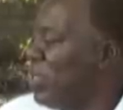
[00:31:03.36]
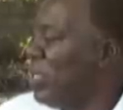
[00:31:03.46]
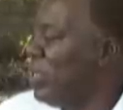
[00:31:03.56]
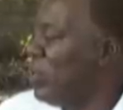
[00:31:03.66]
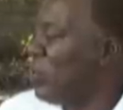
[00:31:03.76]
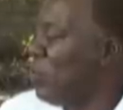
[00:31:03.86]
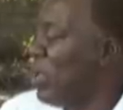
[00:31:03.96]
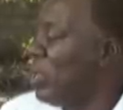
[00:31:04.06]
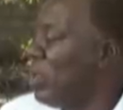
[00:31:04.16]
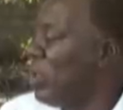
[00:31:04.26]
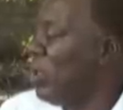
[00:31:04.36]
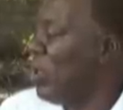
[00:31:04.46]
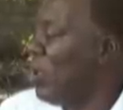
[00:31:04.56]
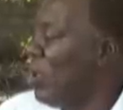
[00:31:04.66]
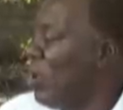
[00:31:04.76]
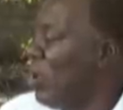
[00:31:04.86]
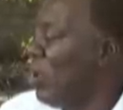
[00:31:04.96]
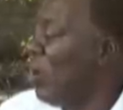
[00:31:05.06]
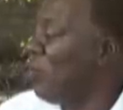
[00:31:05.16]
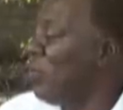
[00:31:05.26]
Edmonton is one
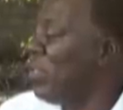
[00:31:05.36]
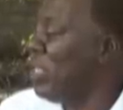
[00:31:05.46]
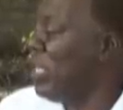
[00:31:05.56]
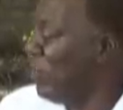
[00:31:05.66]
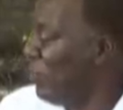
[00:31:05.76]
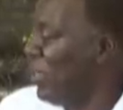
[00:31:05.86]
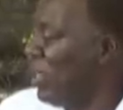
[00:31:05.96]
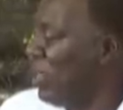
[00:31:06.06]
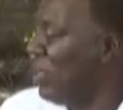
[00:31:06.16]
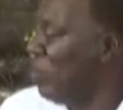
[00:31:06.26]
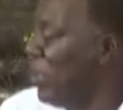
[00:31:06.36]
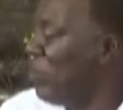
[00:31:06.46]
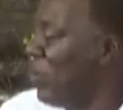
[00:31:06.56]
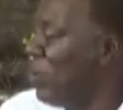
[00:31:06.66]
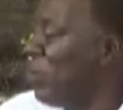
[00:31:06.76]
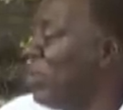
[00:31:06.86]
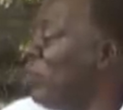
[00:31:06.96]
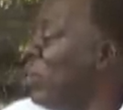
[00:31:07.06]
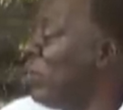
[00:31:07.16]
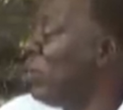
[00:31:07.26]
of, if not the best
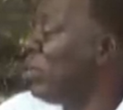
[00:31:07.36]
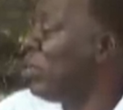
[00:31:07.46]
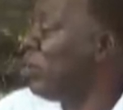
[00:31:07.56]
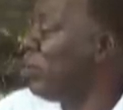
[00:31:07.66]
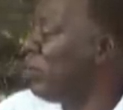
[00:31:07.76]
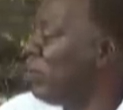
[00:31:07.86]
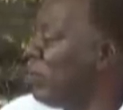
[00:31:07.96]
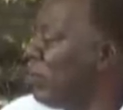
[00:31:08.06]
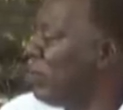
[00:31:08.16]
farmer in the Federation.